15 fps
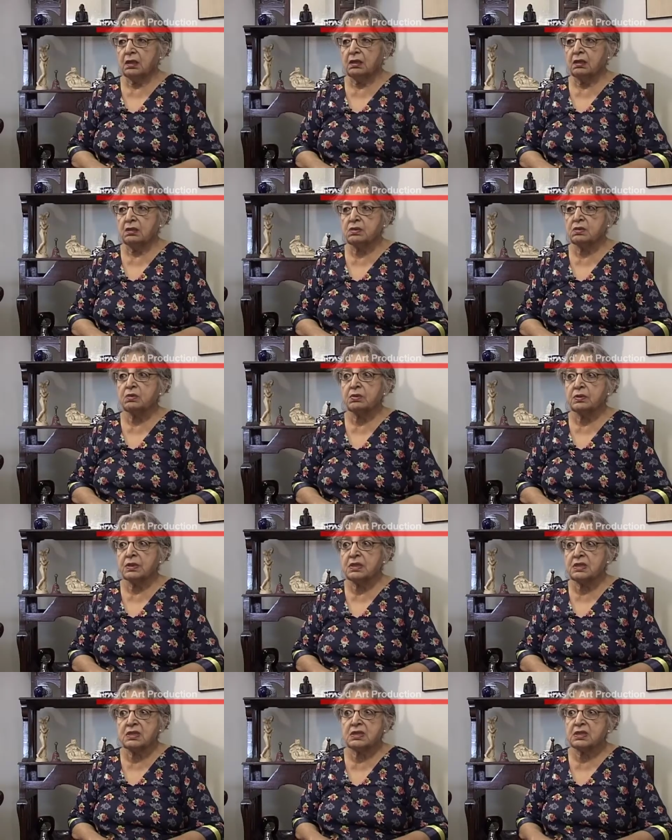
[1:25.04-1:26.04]
This
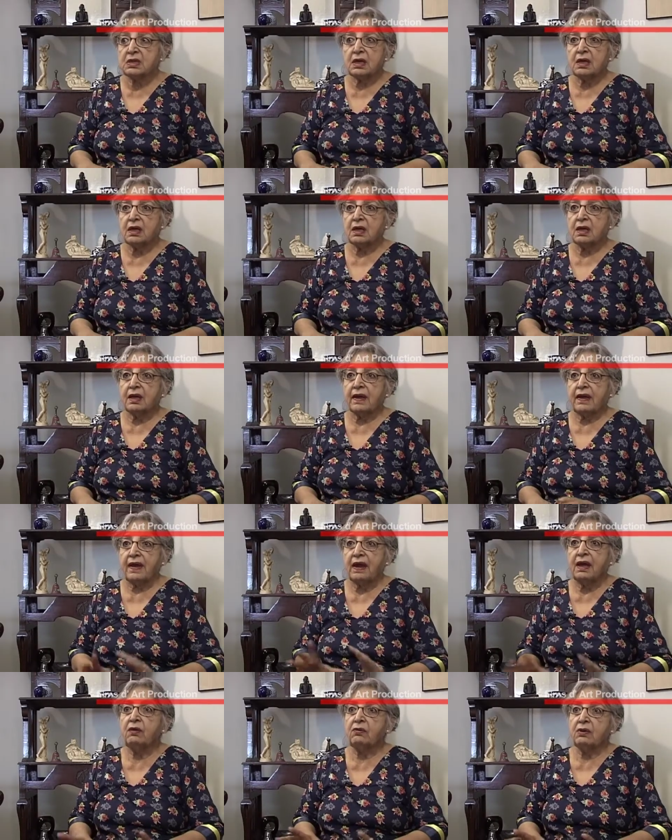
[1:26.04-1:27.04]
was
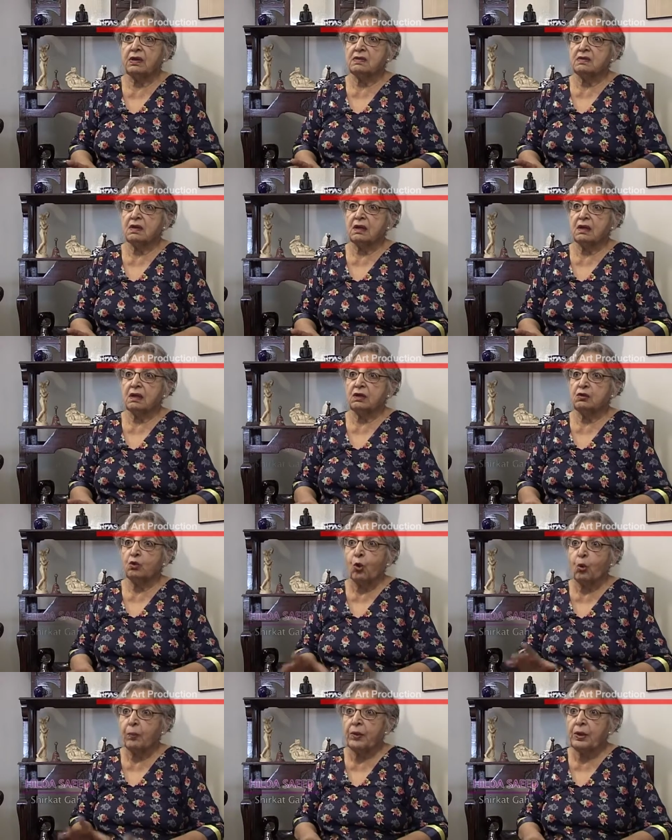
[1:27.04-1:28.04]
hair raising. It
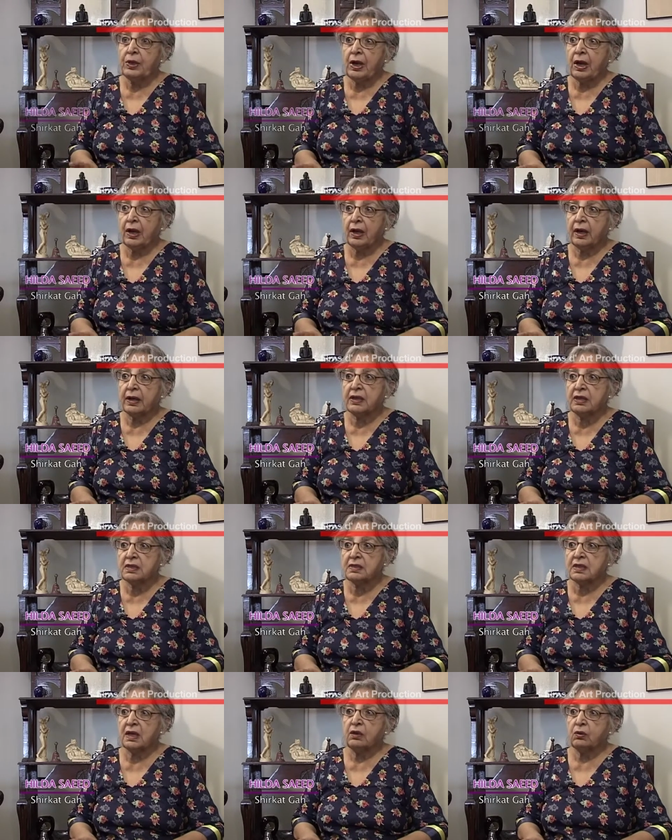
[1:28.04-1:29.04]
opened our
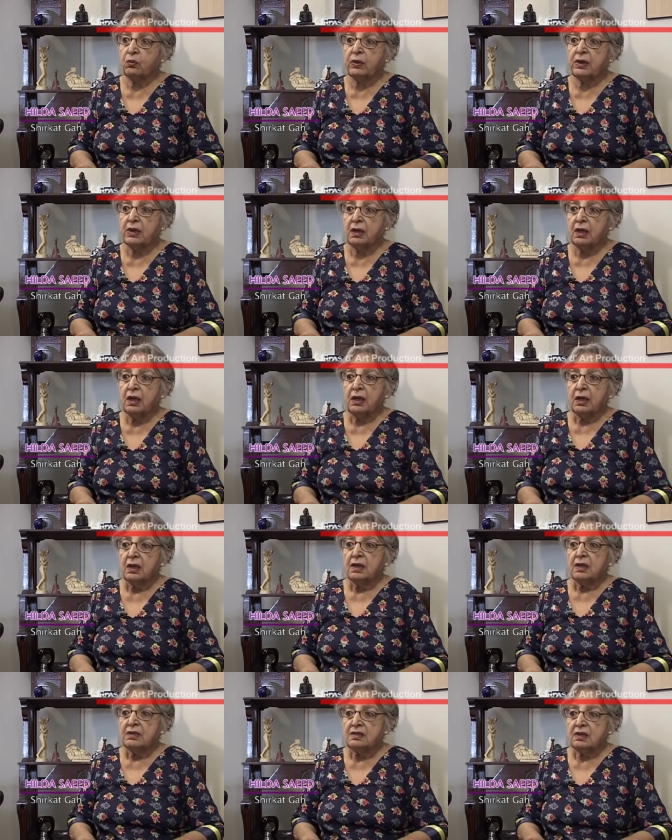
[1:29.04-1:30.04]
eyes and we
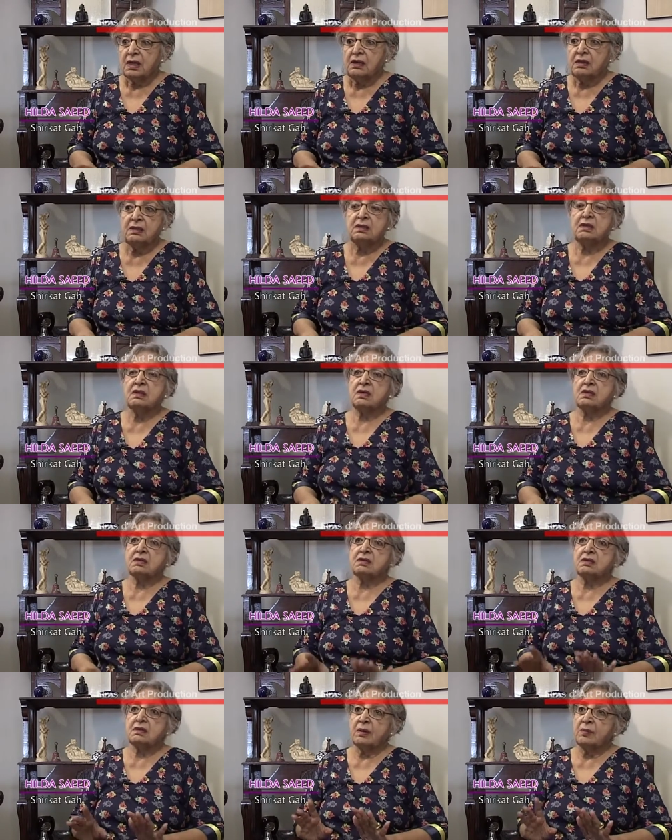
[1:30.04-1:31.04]
said this
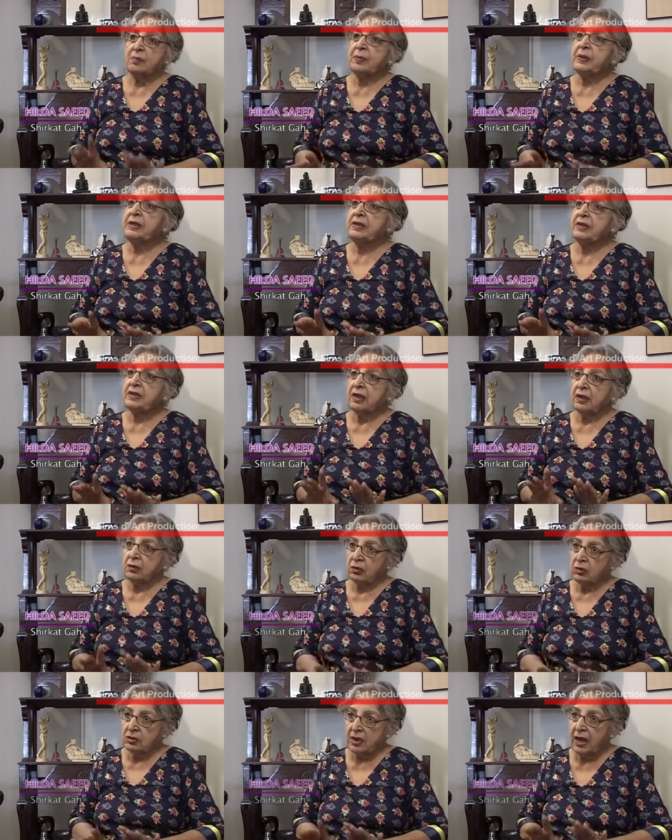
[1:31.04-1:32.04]
simply
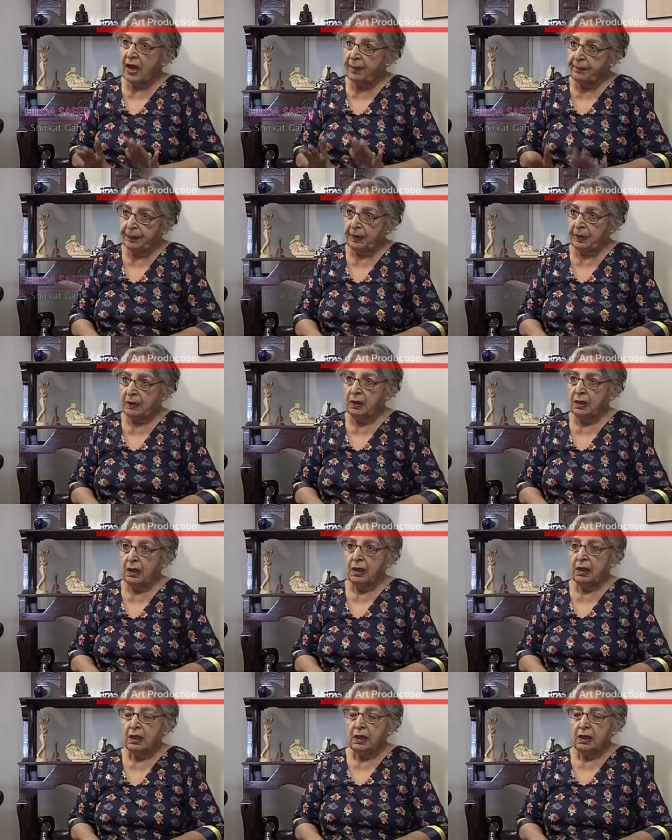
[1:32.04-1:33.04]
cannot happen
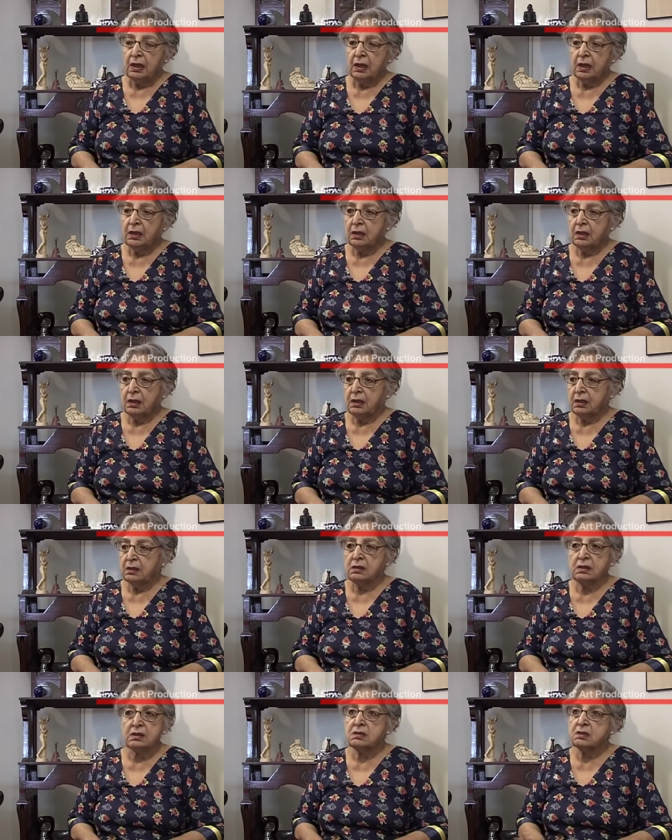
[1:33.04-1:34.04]
and
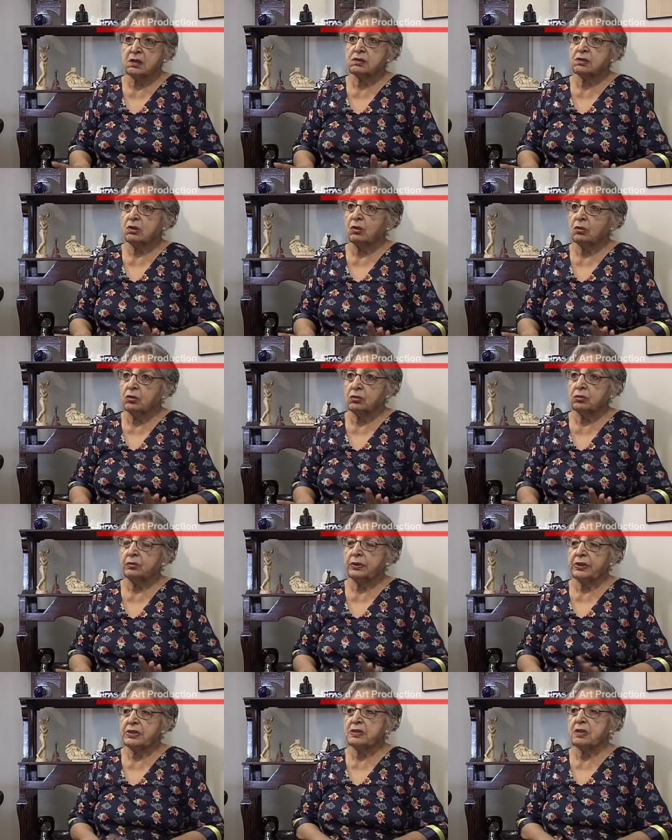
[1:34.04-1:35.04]
there's just no two
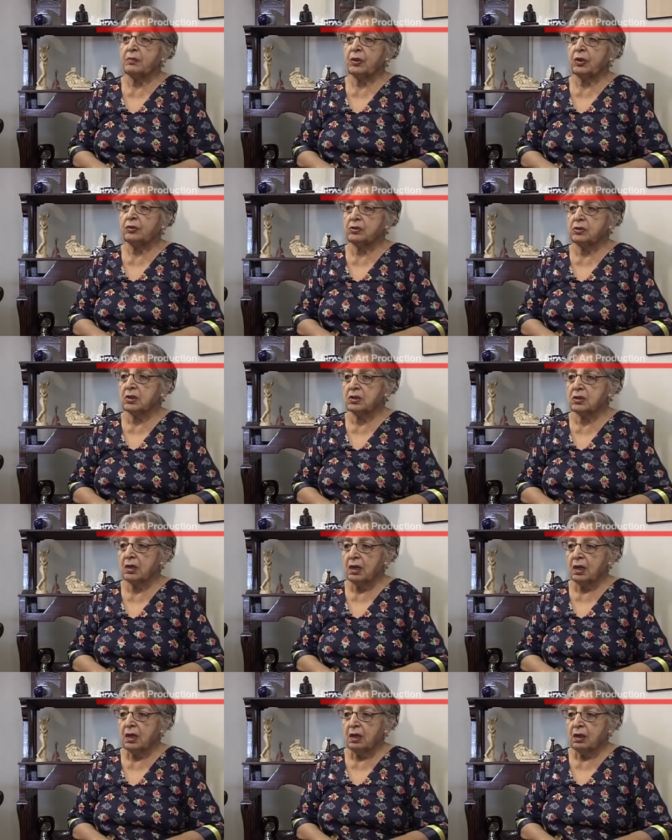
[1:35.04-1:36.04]
ways about it.
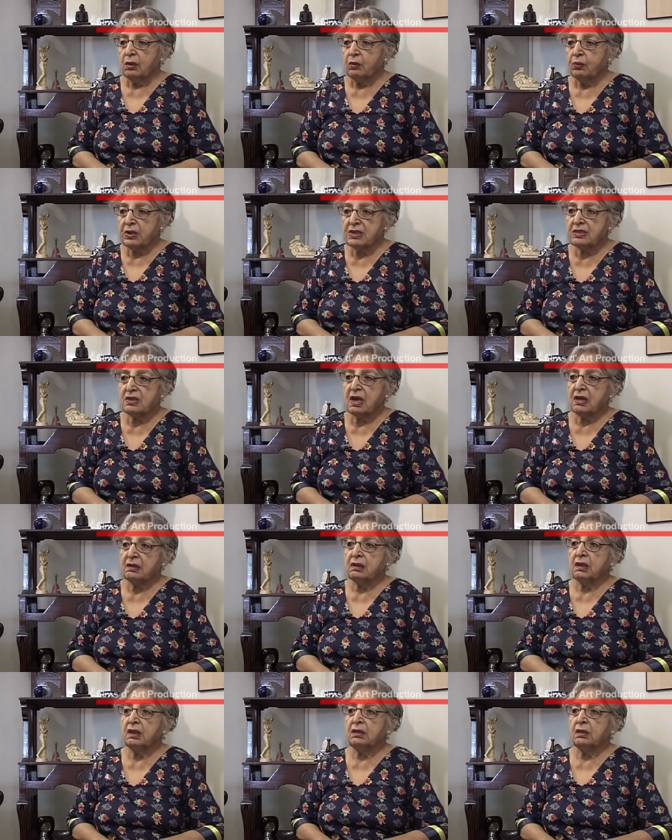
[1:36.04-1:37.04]
We
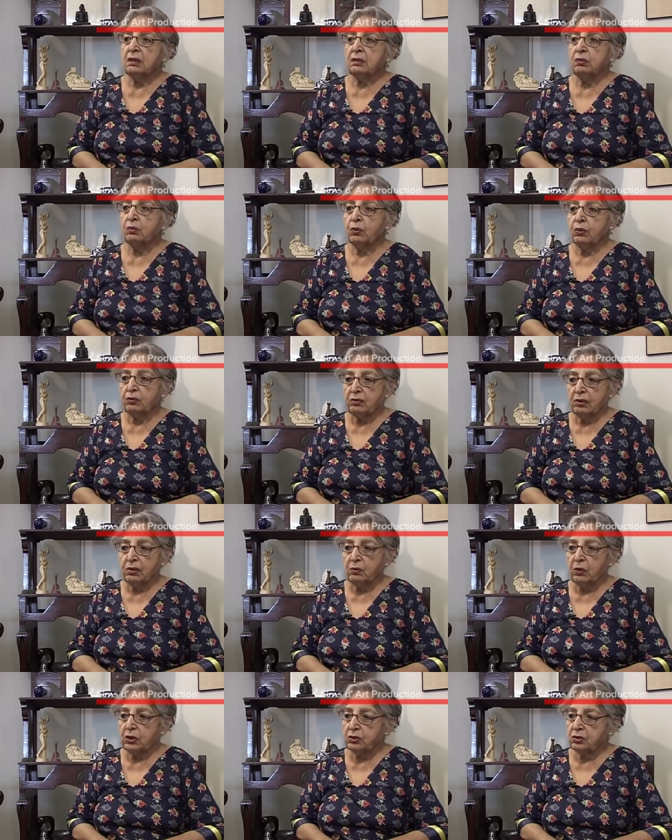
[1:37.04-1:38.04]
sat there wondering
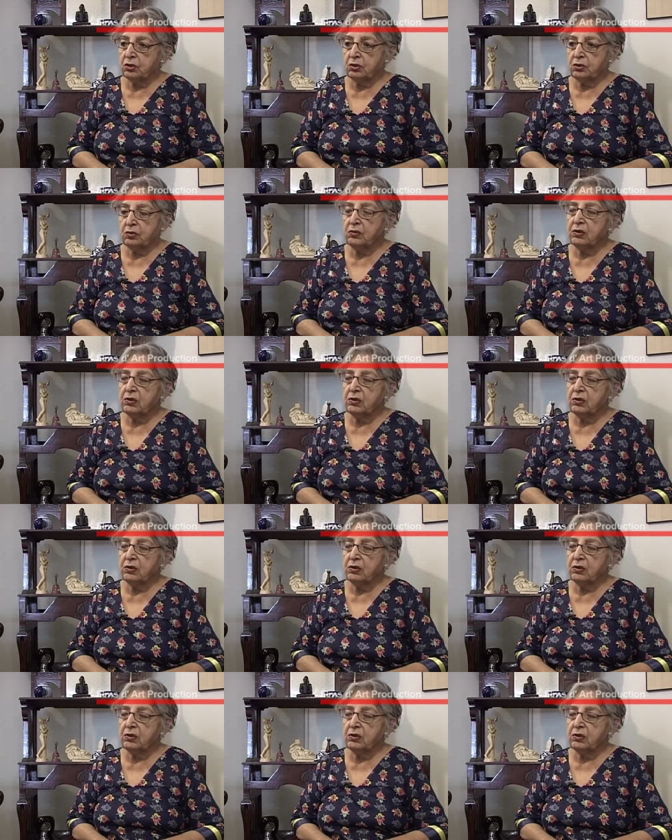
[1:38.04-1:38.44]
what to do.